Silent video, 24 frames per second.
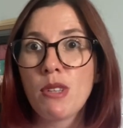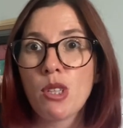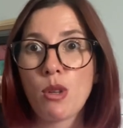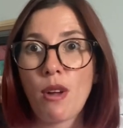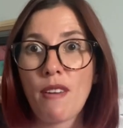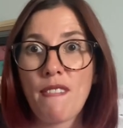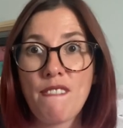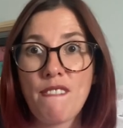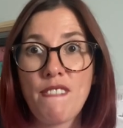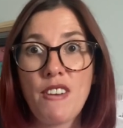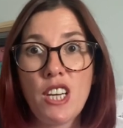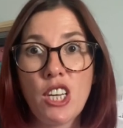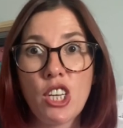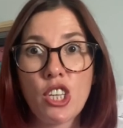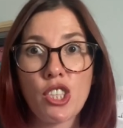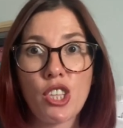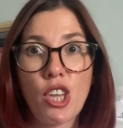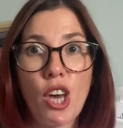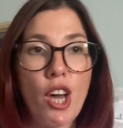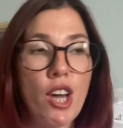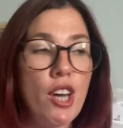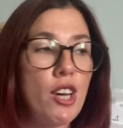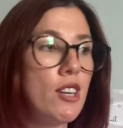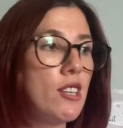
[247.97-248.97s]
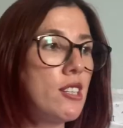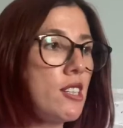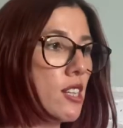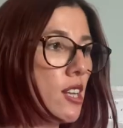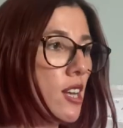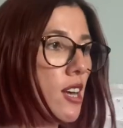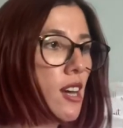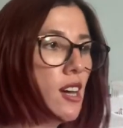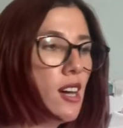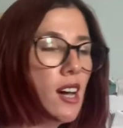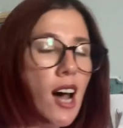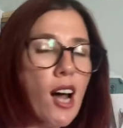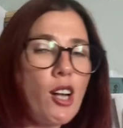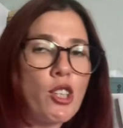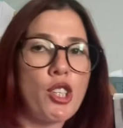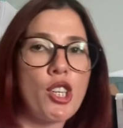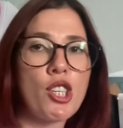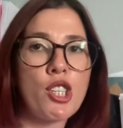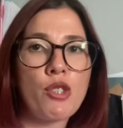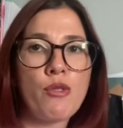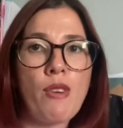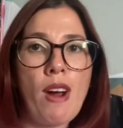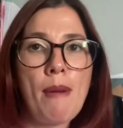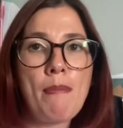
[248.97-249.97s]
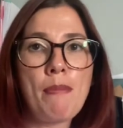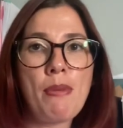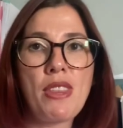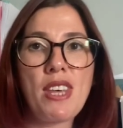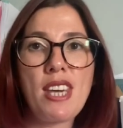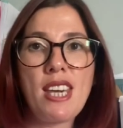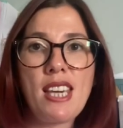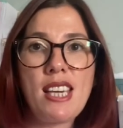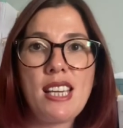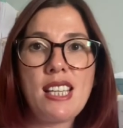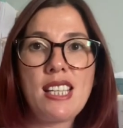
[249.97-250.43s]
So I finished those. I'll just grab the